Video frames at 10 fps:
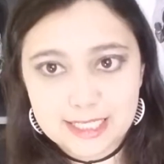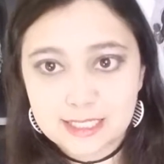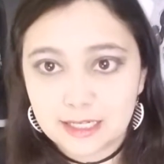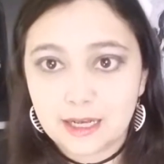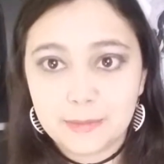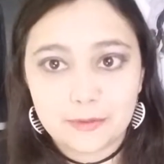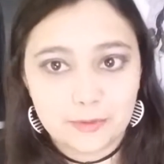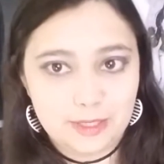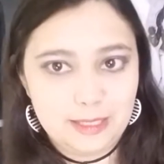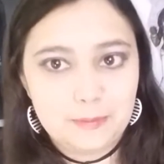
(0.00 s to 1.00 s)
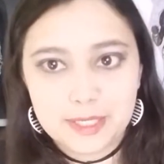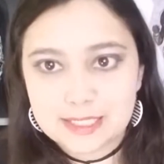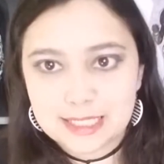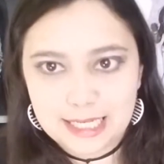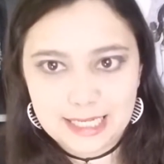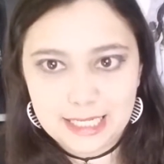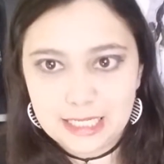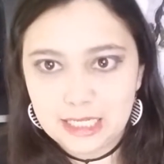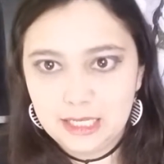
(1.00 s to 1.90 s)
it's going to come out really pixelated